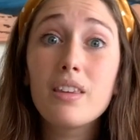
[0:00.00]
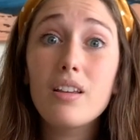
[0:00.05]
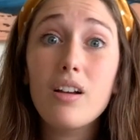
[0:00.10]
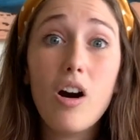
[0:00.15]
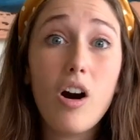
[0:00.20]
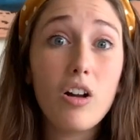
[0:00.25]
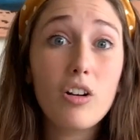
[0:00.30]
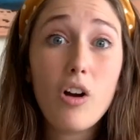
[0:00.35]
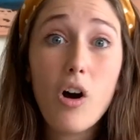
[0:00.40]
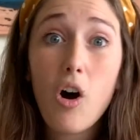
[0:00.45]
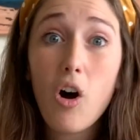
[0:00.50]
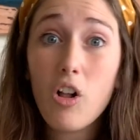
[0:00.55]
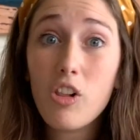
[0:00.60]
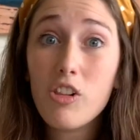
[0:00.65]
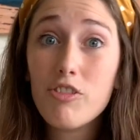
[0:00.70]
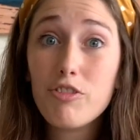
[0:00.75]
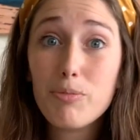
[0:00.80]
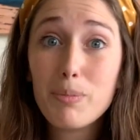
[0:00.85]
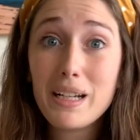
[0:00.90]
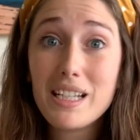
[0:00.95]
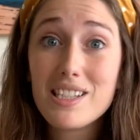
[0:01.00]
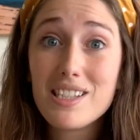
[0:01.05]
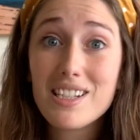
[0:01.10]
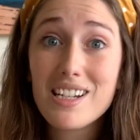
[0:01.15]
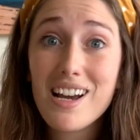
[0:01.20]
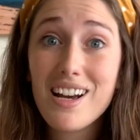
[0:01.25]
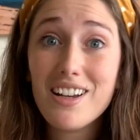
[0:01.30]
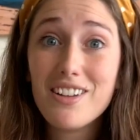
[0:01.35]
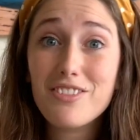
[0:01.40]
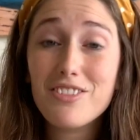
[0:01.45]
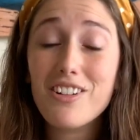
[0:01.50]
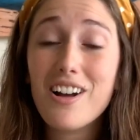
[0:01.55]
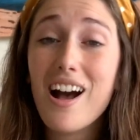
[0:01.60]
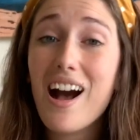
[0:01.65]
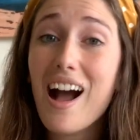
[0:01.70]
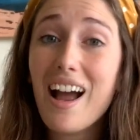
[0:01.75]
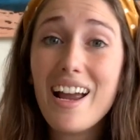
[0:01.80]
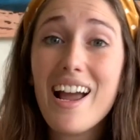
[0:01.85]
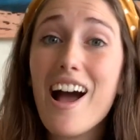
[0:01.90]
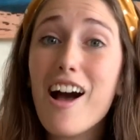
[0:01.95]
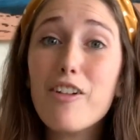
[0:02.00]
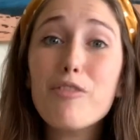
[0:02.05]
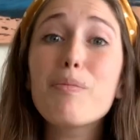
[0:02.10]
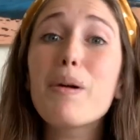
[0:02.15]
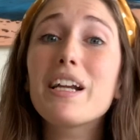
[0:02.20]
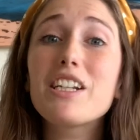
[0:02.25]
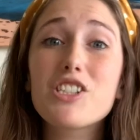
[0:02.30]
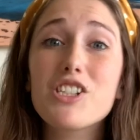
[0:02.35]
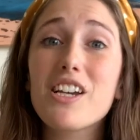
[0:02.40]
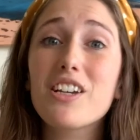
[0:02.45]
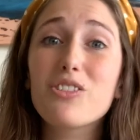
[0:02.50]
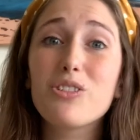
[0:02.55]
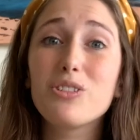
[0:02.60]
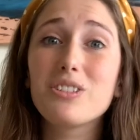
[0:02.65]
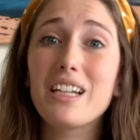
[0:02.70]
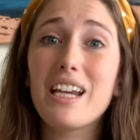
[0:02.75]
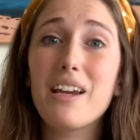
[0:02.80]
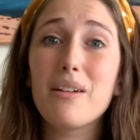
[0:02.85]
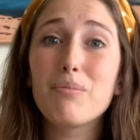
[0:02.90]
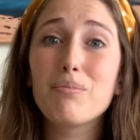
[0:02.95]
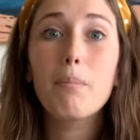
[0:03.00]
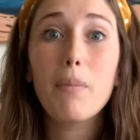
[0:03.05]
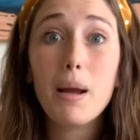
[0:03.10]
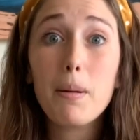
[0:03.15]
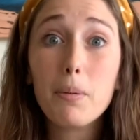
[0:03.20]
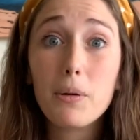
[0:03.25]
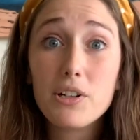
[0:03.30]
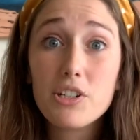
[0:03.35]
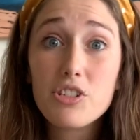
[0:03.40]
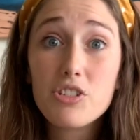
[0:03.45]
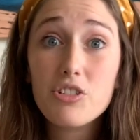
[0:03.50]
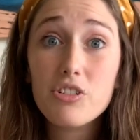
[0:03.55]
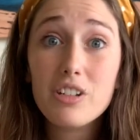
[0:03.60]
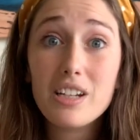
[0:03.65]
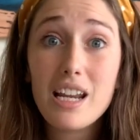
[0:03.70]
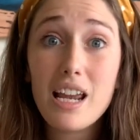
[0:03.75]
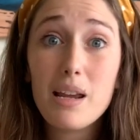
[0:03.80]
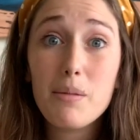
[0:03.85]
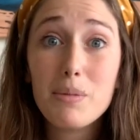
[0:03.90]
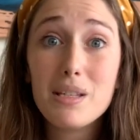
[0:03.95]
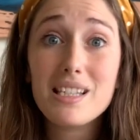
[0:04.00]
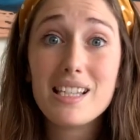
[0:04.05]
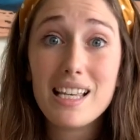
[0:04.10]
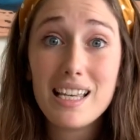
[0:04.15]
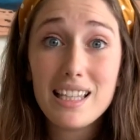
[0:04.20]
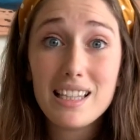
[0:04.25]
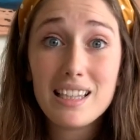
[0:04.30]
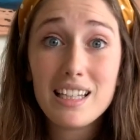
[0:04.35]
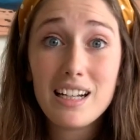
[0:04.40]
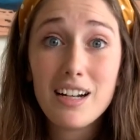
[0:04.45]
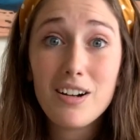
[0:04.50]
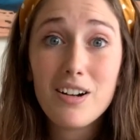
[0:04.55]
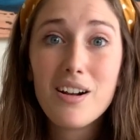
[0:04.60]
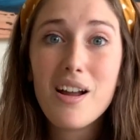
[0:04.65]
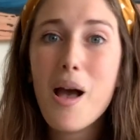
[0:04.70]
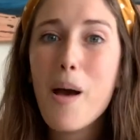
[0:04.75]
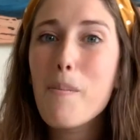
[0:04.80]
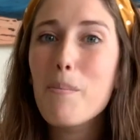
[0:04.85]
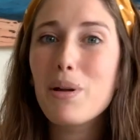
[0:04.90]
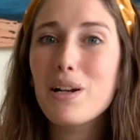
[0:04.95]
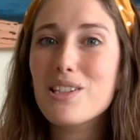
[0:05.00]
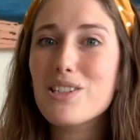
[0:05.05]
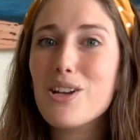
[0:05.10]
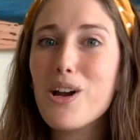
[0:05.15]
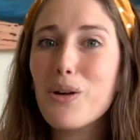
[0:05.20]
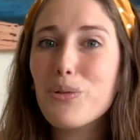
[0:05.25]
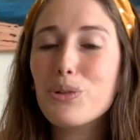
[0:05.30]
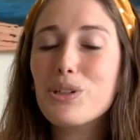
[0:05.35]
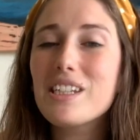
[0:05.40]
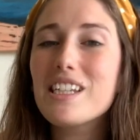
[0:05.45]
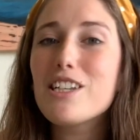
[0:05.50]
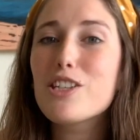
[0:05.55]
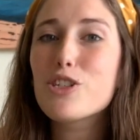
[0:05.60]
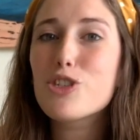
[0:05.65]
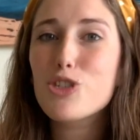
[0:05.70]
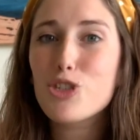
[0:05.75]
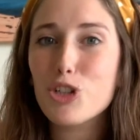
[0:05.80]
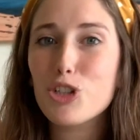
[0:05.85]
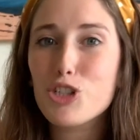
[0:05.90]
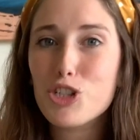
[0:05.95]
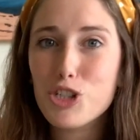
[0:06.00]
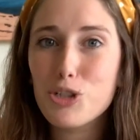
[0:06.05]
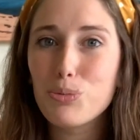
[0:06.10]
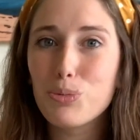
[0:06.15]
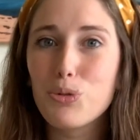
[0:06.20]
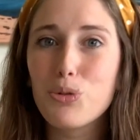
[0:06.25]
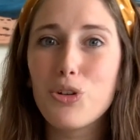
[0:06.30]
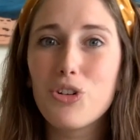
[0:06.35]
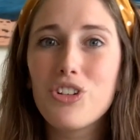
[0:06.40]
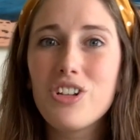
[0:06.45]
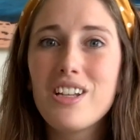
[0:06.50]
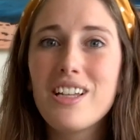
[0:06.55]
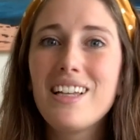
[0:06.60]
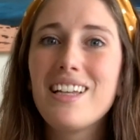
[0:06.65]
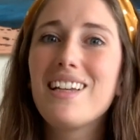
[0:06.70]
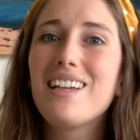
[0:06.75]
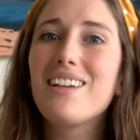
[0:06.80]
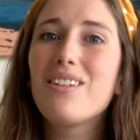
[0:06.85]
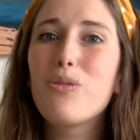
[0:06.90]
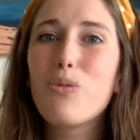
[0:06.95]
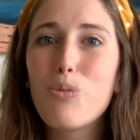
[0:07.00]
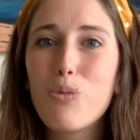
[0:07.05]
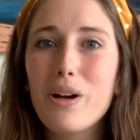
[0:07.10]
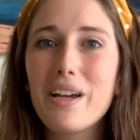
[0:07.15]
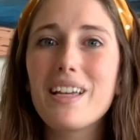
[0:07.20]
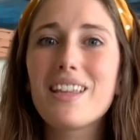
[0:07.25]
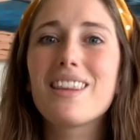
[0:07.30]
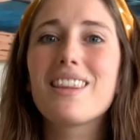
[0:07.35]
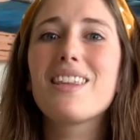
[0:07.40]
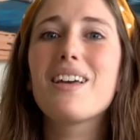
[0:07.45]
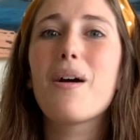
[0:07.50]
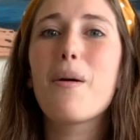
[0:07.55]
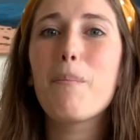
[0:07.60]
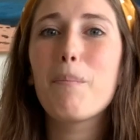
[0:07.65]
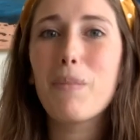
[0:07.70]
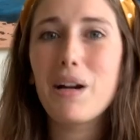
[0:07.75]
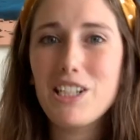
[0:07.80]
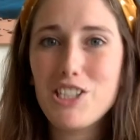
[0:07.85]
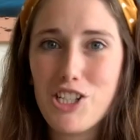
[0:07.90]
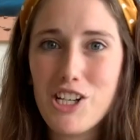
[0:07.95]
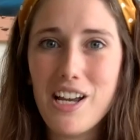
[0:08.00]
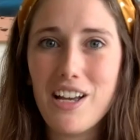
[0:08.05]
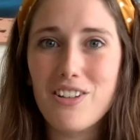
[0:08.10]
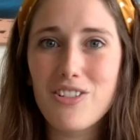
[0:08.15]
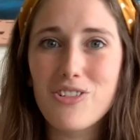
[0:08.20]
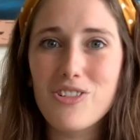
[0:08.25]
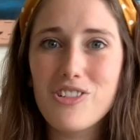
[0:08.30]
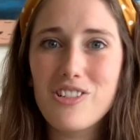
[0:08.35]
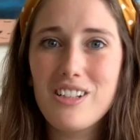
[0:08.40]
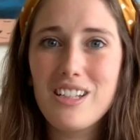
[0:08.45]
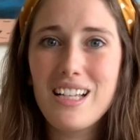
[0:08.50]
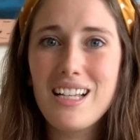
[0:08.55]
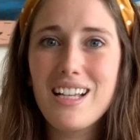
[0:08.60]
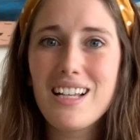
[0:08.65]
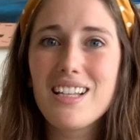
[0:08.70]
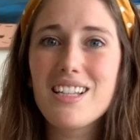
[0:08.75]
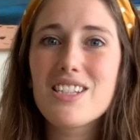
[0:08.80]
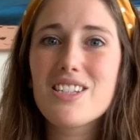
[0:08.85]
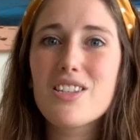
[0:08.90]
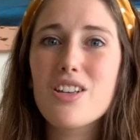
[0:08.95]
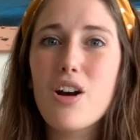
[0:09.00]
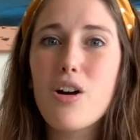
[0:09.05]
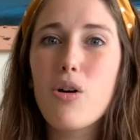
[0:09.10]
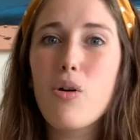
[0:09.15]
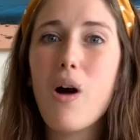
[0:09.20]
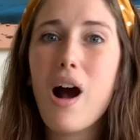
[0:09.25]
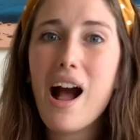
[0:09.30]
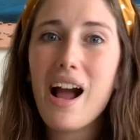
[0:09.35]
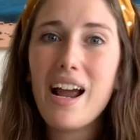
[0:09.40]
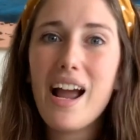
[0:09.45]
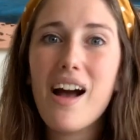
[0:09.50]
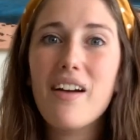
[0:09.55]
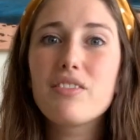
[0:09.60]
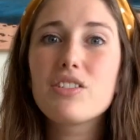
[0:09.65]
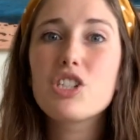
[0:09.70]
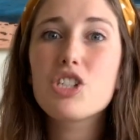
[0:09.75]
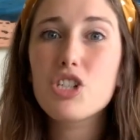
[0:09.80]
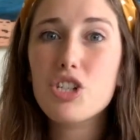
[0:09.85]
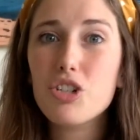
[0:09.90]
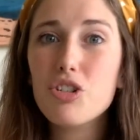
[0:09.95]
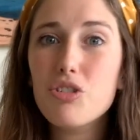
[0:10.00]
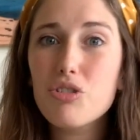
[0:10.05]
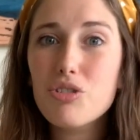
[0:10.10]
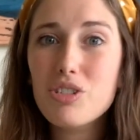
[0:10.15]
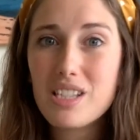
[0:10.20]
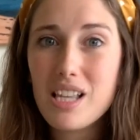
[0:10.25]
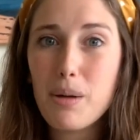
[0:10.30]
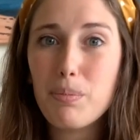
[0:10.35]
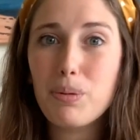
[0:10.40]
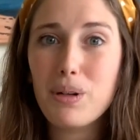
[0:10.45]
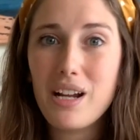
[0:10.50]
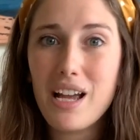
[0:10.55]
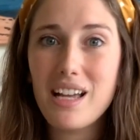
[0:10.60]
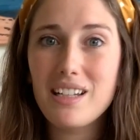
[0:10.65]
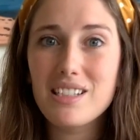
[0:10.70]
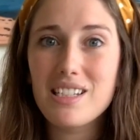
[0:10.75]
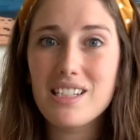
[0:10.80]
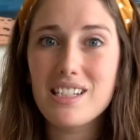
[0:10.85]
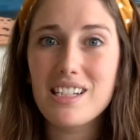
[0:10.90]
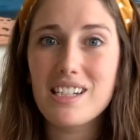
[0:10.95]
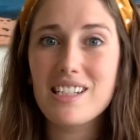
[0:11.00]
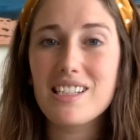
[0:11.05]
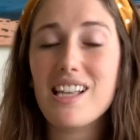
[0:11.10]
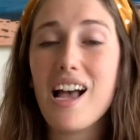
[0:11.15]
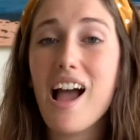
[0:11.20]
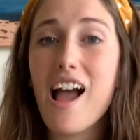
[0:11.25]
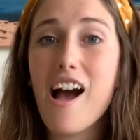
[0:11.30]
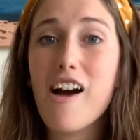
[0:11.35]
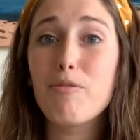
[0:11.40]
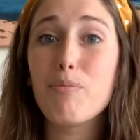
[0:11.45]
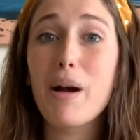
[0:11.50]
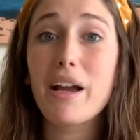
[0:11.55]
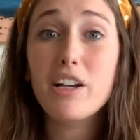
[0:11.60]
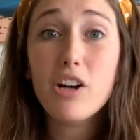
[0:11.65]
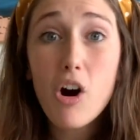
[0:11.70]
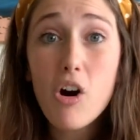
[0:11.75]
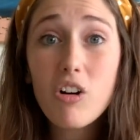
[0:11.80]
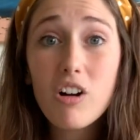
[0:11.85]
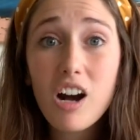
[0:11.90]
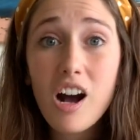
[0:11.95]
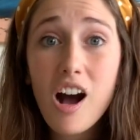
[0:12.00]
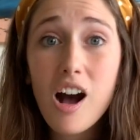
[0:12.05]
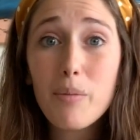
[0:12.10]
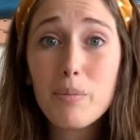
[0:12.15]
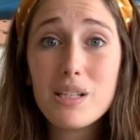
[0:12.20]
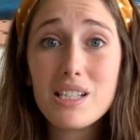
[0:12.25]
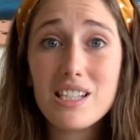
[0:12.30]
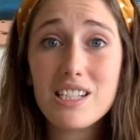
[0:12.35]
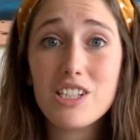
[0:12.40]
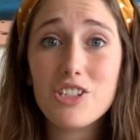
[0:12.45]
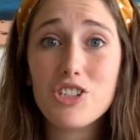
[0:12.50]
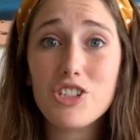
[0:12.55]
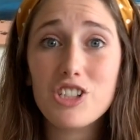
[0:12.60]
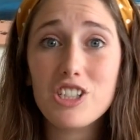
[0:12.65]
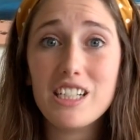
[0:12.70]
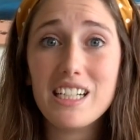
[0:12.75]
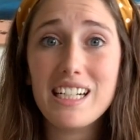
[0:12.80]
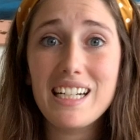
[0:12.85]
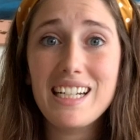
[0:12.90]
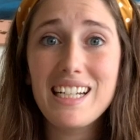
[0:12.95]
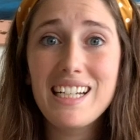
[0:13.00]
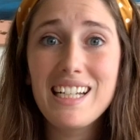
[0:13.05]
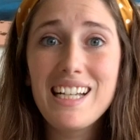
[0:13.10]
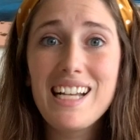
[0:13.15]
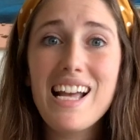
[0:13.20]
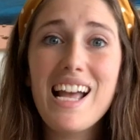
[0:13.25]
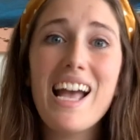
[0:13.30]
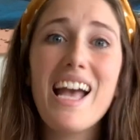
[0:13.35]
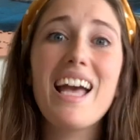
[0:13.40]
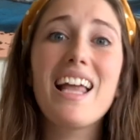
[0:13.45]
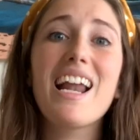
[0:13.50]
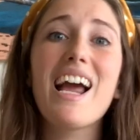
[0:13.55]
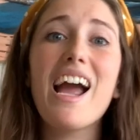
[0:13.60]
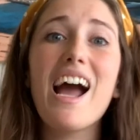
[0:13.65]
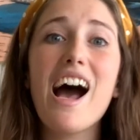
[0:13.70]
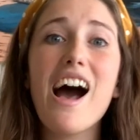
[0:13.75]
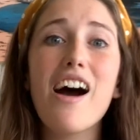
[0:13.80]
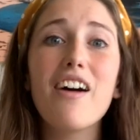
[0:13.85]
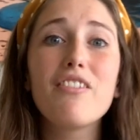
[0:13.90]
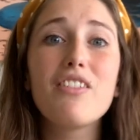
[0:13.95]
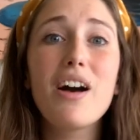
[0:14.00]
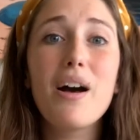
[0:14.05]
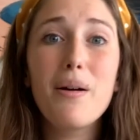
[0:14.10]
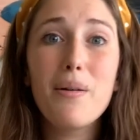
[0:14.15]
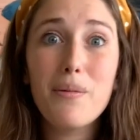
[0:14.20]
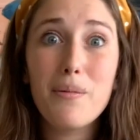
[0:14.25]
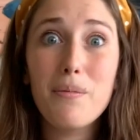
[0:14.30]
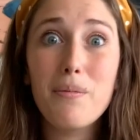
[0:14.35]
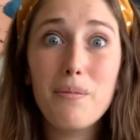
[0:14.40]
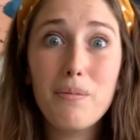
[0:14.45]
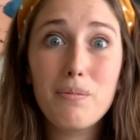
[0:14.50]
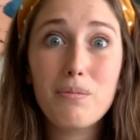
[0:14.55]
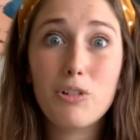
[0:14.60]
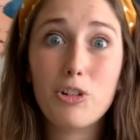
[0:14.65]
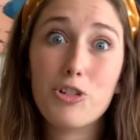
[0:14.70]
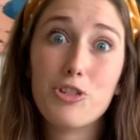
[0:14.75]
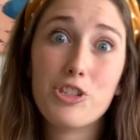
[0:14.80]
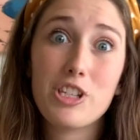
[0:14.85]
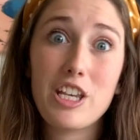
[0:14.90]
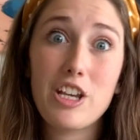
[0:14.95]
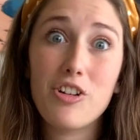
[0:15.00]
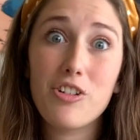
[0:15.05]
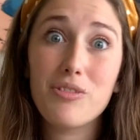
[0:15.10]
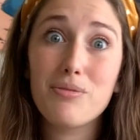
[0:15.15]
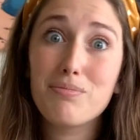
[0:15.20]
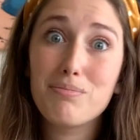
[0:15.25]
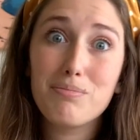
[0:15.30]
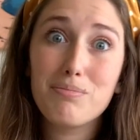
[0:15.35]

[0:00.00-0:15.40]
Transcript: on all of my stuff, I have my channel name. My personal name is in there, but it's not really searchable with my channel. So I have two separate entities. I have my Cocohamas Stitchery and I have Rocío.